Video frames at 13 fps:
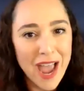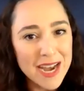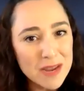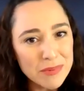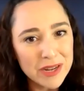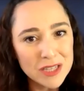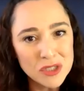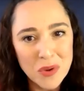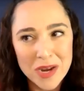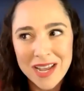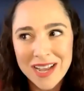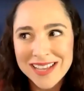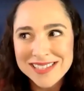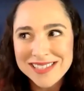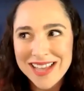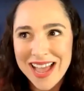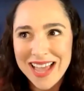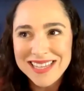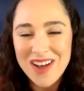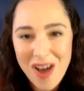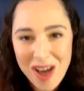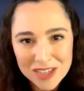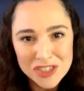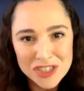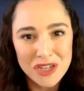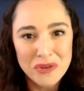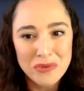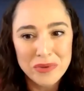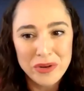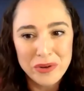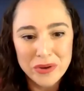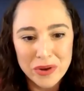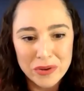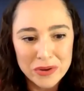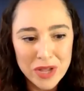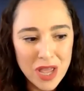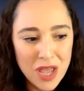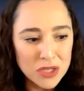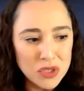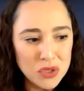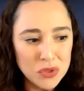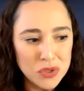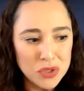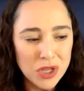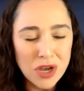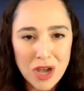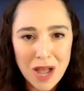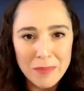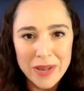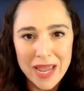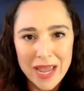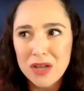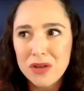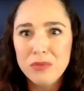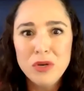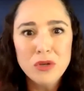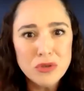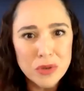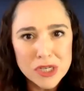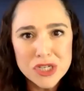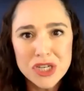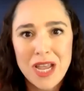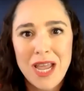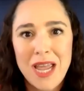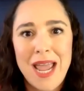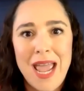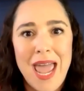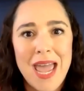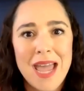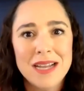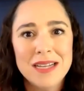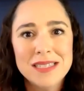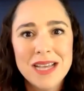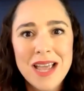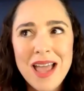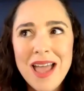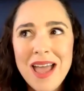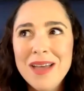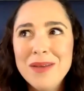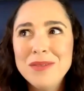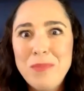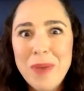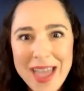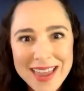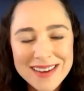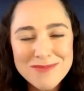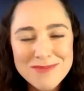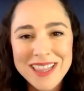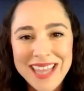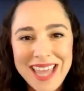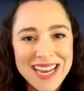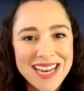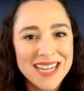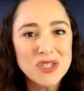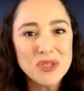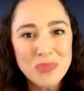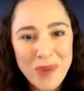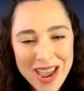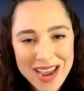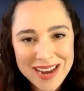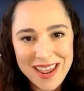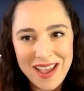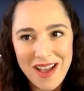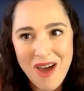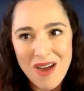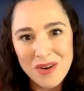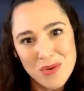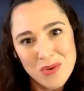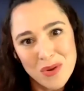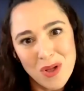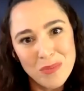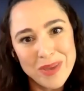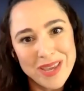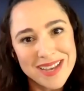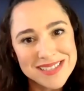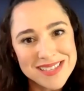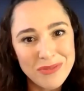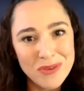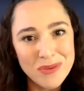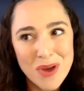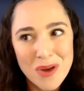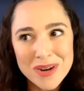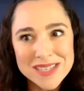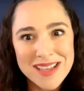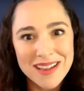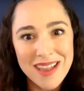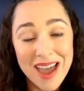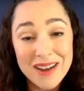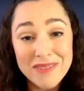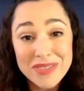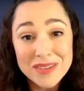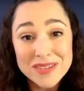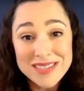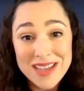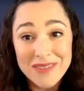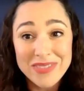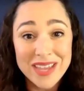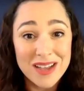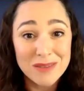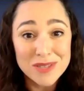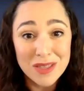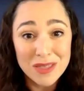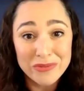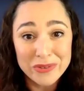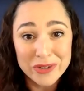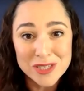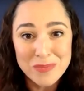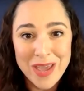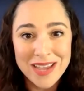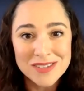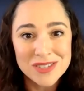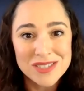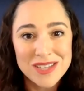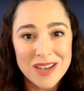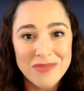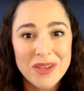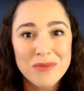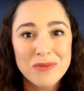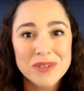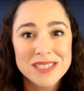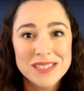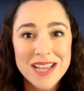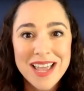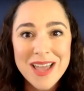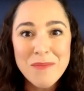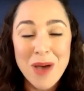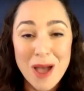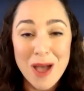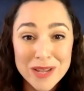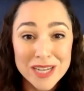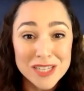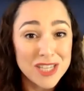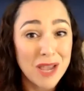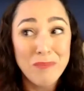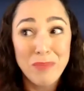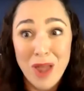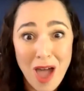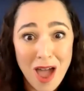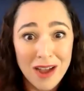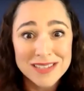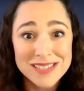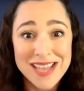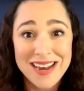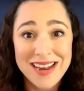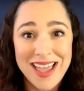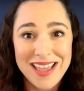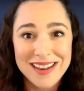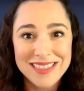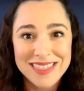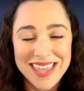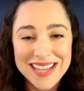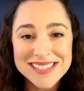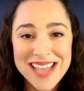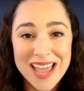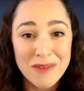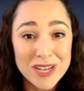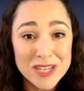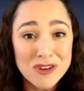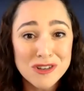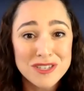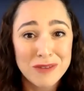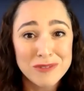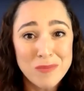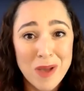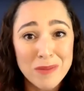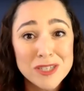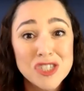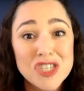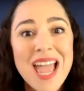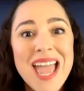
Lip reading: anybody joining us, I caution you when you go to look up like nutrition and pet related training on Google, because if you notice, a lot of the stuff that comes on the first page is stuff that was published, like blogs and things and research that was published